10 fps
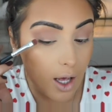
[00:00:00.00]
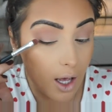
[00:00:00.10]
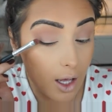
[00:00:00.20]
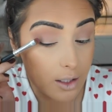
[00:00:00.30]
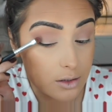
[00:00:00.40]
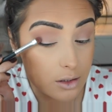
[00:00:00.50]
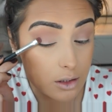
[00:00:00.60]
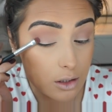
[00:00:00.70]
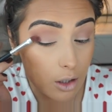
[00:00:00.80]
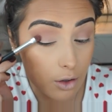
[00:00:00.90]
And
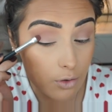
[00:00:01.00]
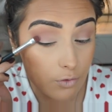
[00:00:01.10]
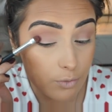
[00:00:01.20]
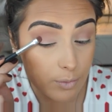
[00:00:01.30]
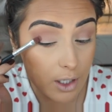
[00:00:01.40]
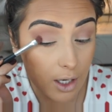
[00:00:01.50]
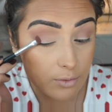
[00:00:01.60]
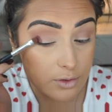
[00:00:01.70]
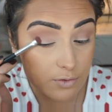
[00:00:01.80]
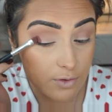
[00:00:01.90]
go from the
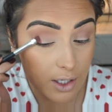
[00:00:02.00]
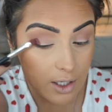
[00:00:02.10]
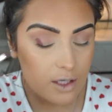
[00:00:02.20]
outer V.